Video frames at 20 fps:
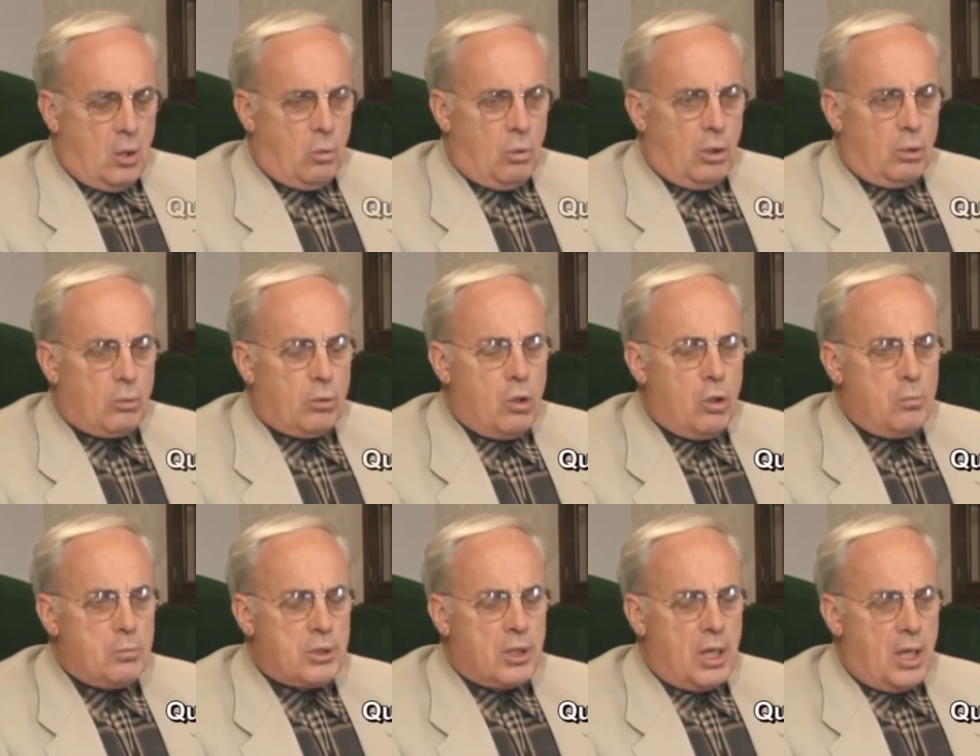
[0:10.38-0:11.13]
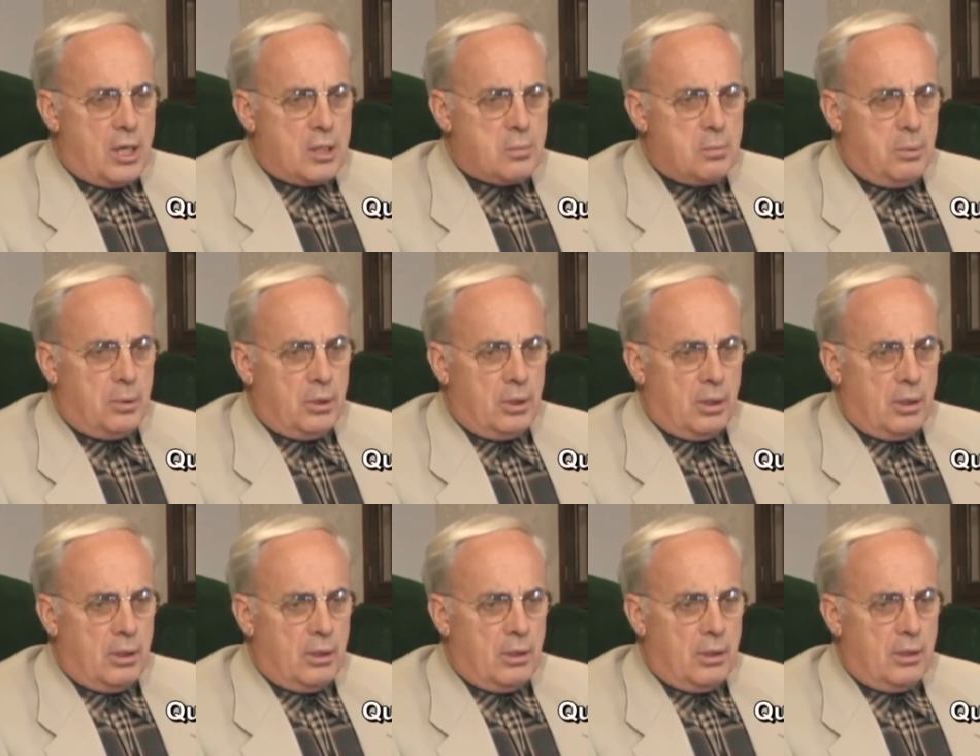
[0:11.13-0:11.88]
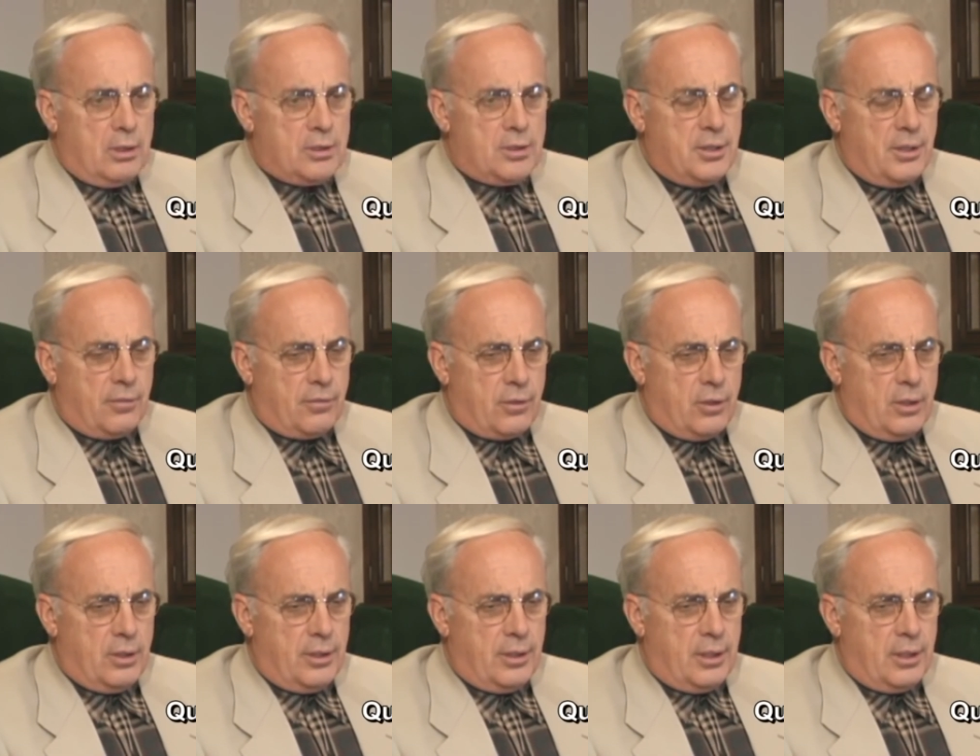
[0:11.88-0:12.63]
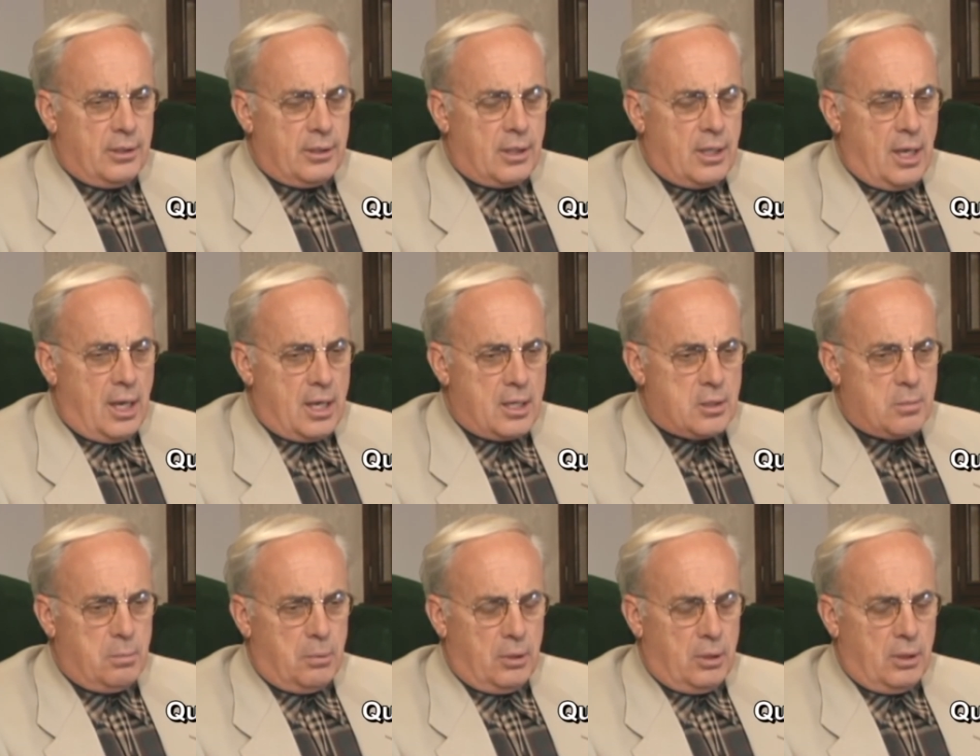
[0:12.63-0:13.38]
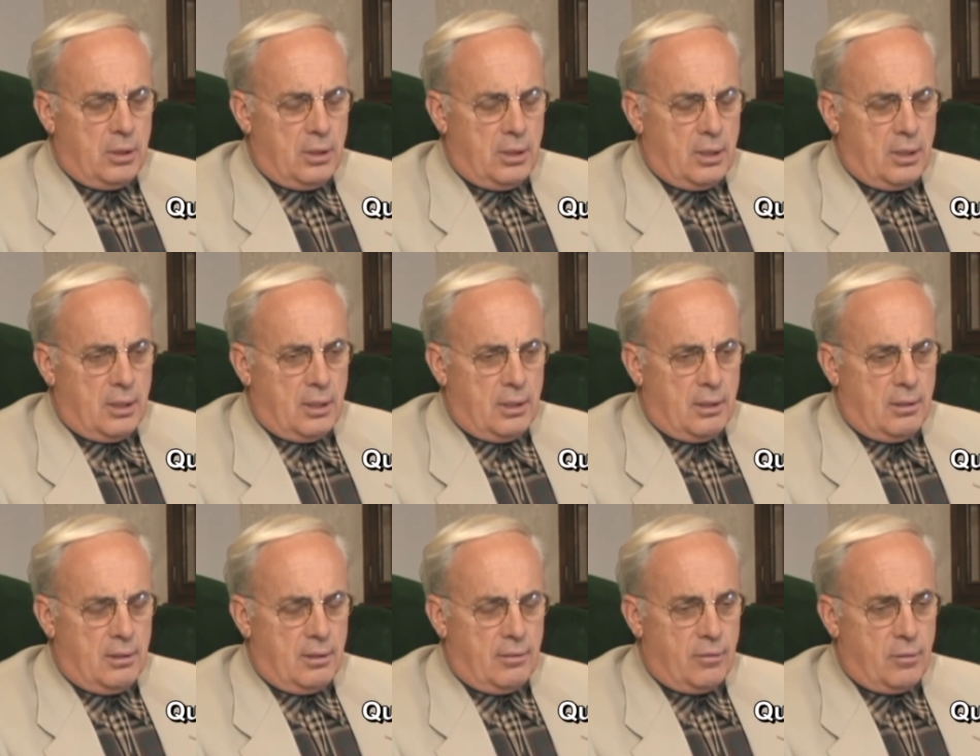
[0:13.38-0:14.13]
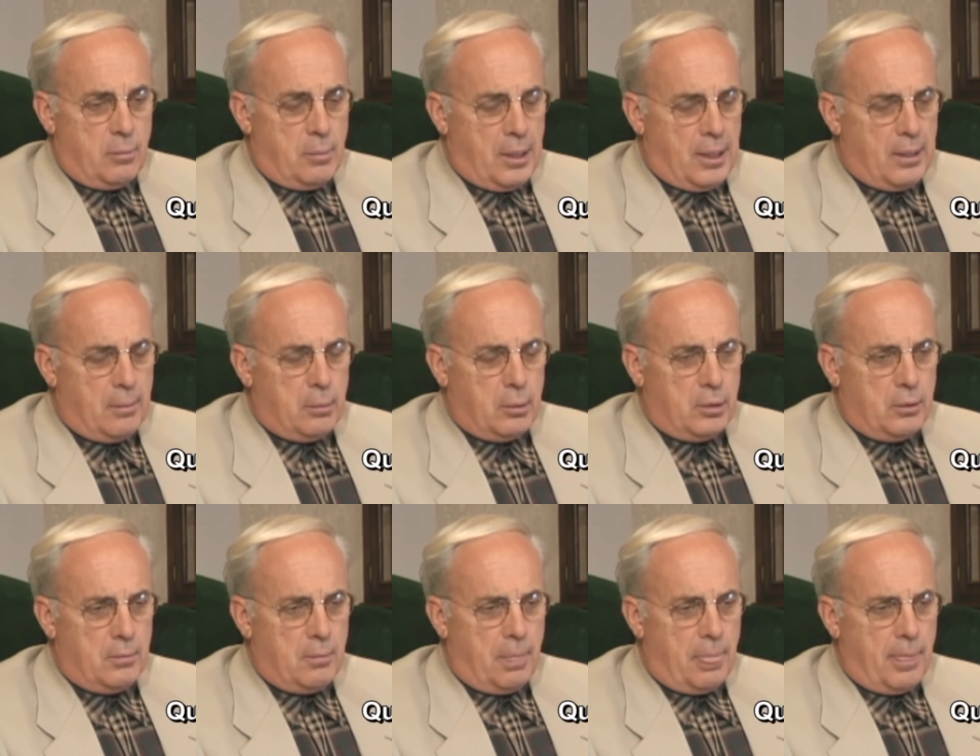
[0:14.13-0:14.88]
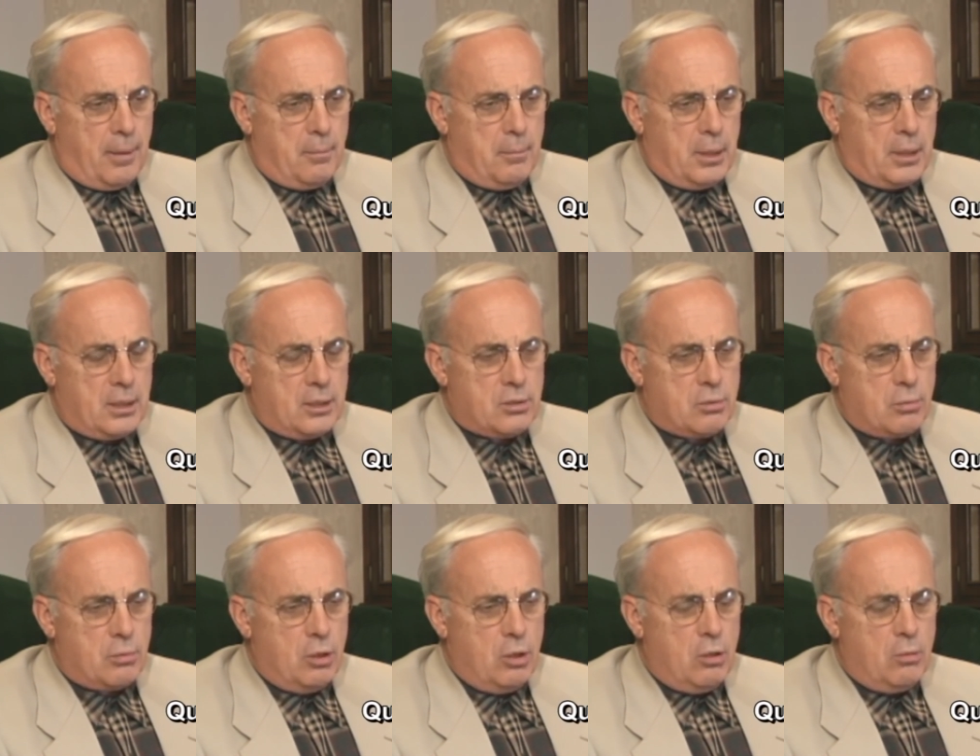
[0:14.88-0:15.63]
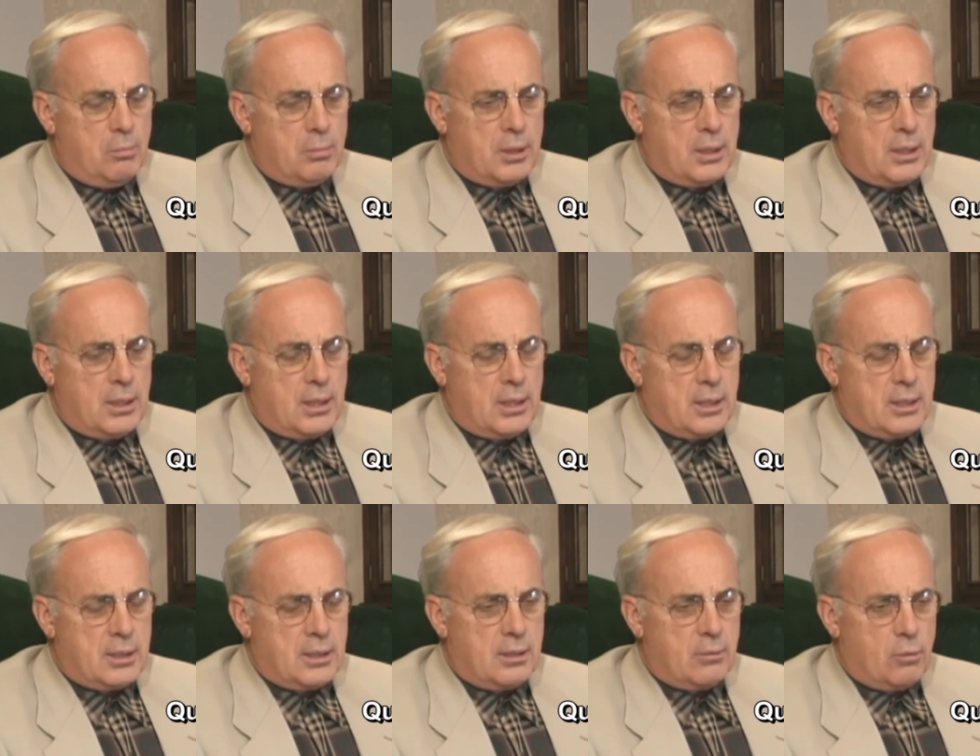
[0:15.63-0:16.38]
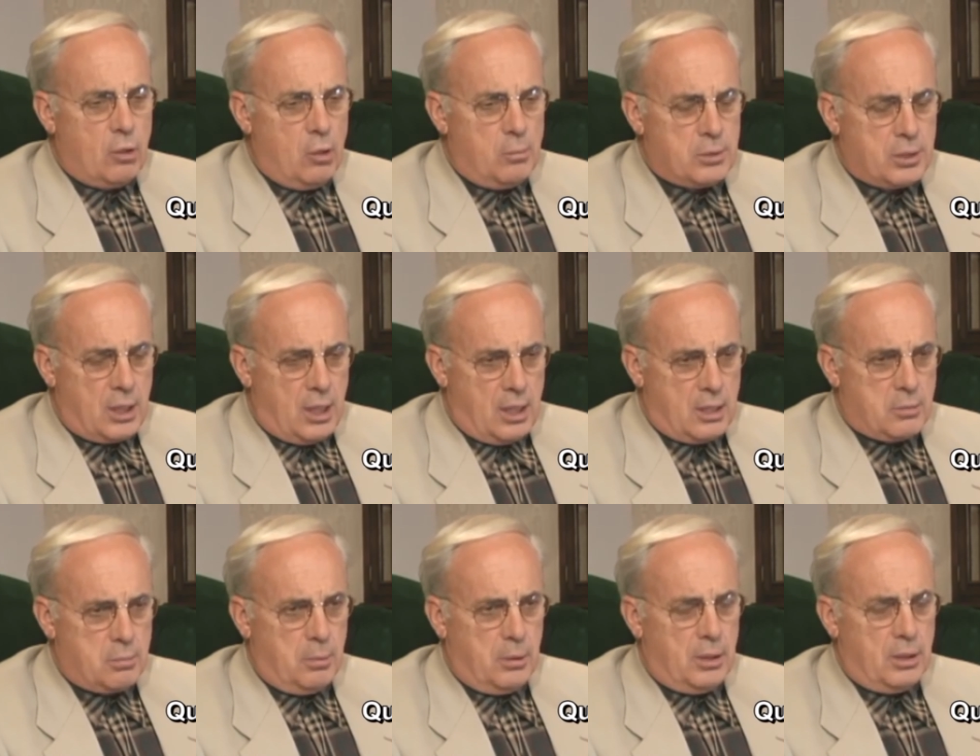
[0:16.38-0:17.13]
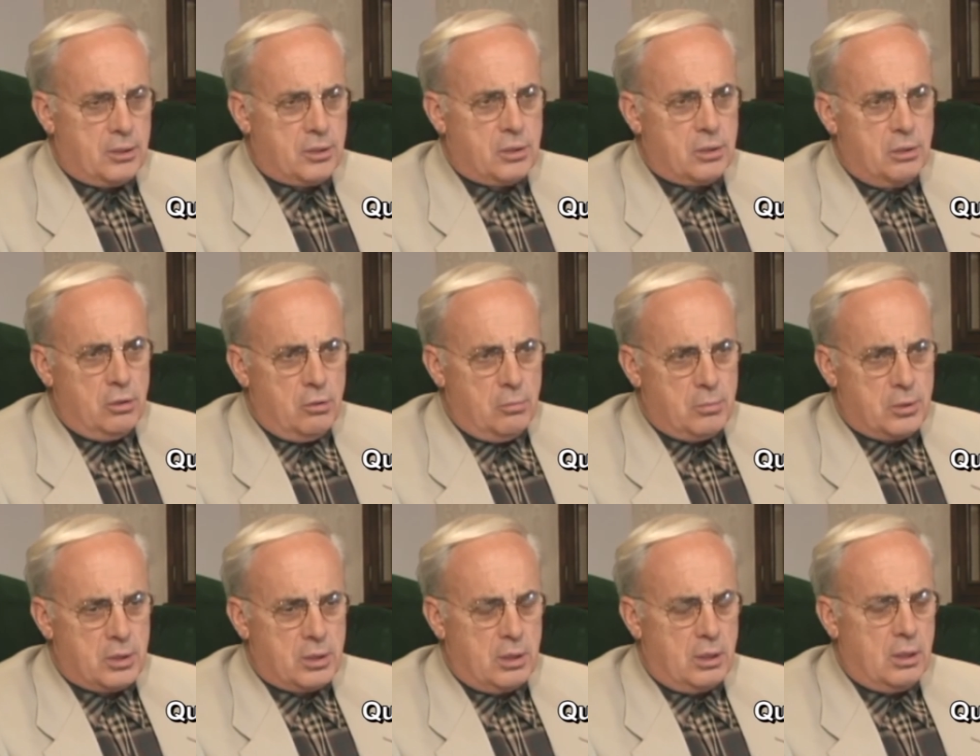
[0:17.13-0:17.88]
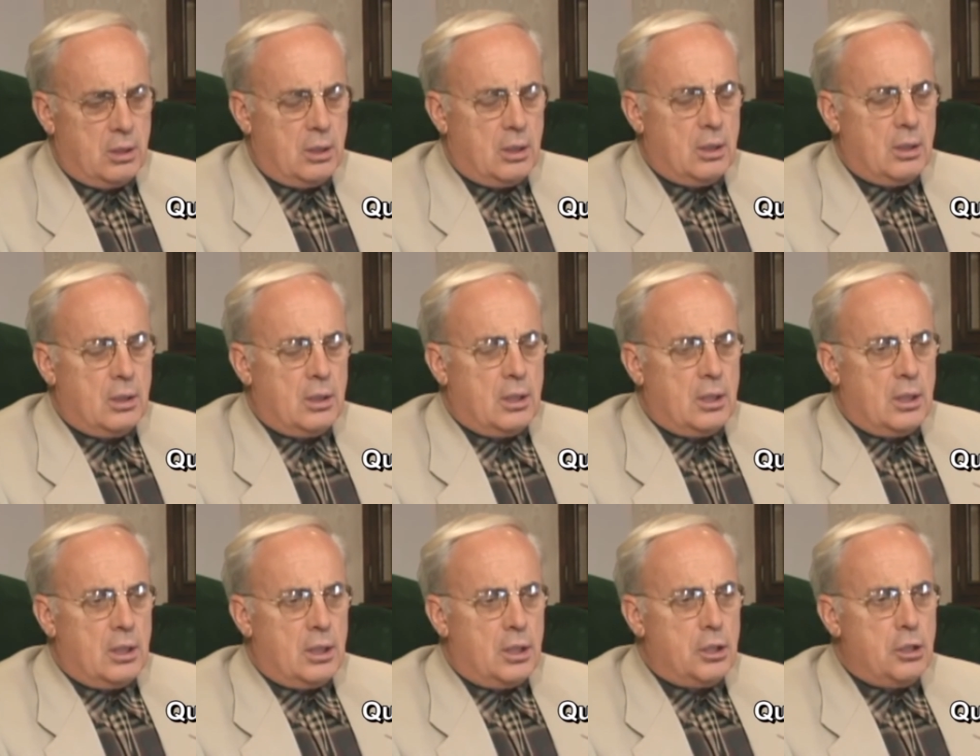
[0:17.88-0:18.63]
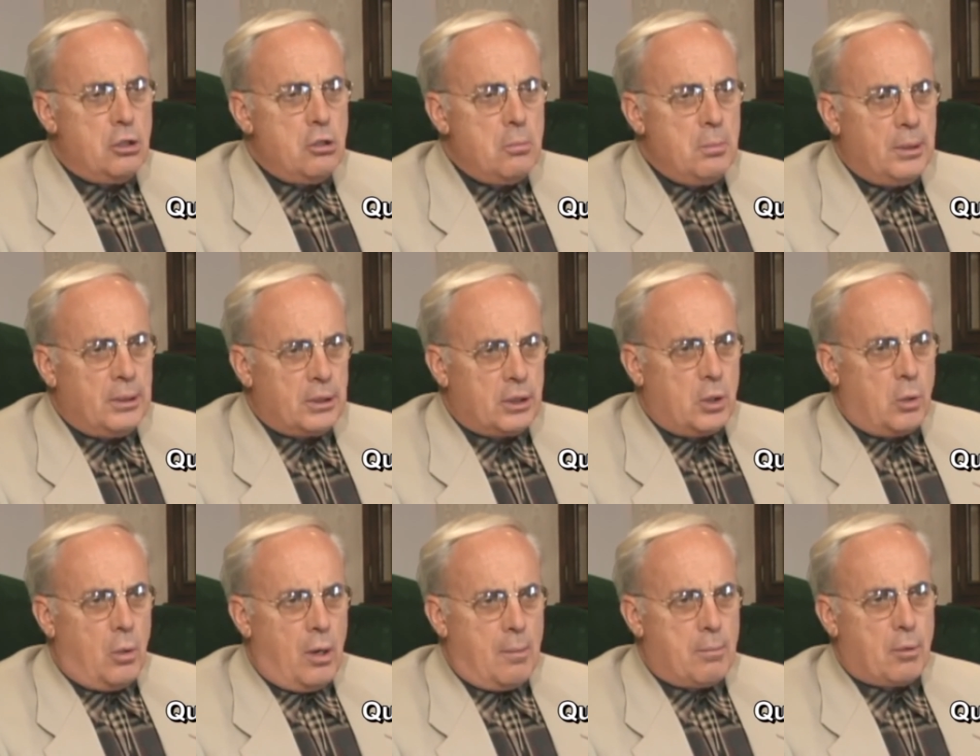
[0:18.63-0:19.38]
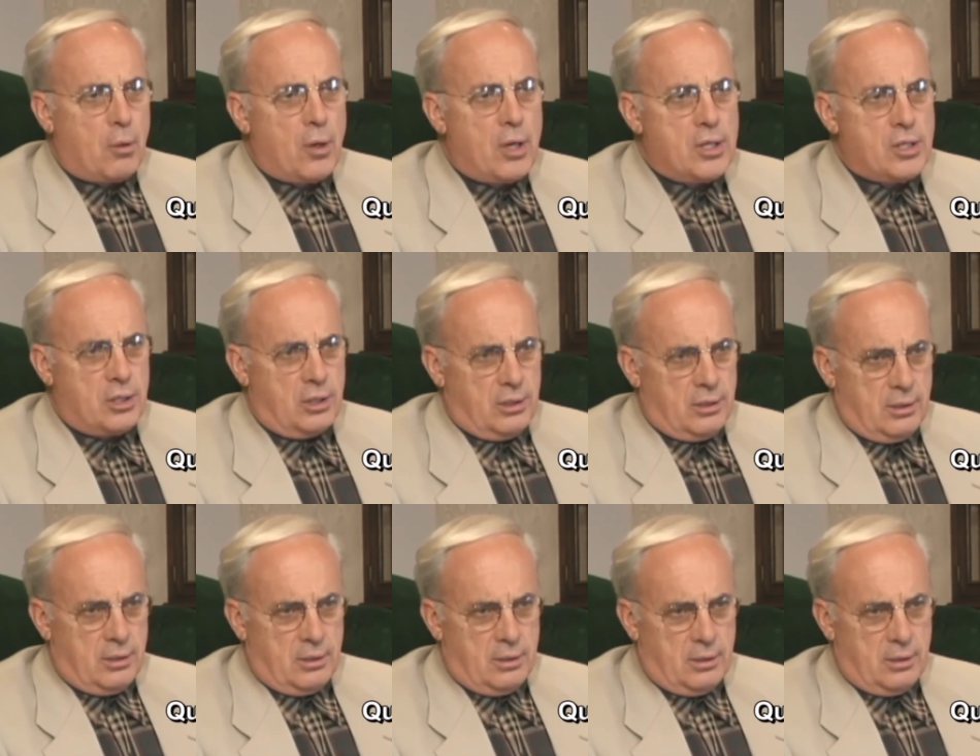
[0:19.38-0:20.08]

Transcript: Well, Rome's gospel is different than the gospel of the Bible, because Rome's gospel assumes human cooperation.